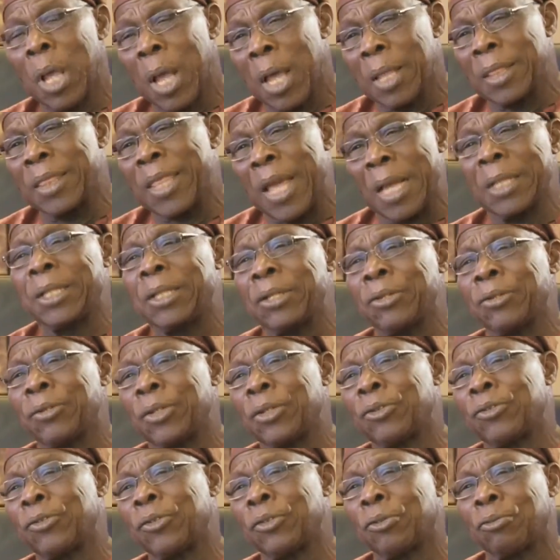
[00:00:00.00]
And that is
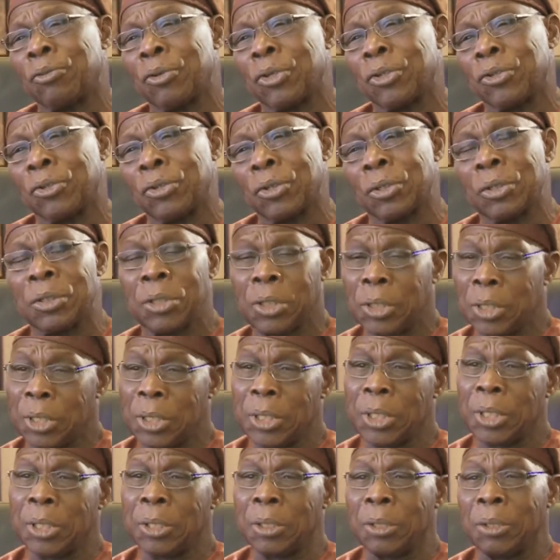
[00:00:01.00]
the situation
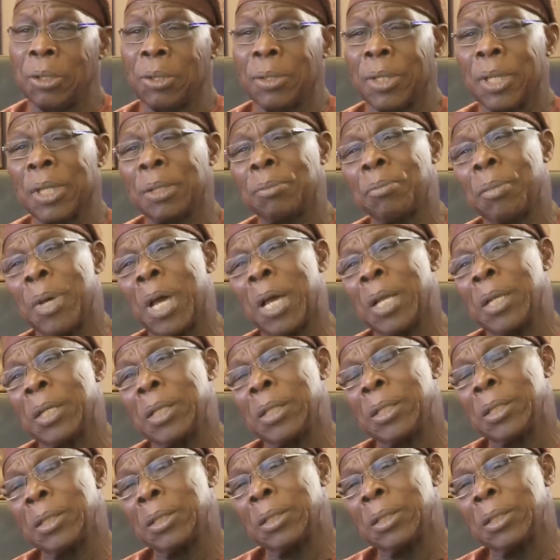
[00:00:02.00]
in northern Mali.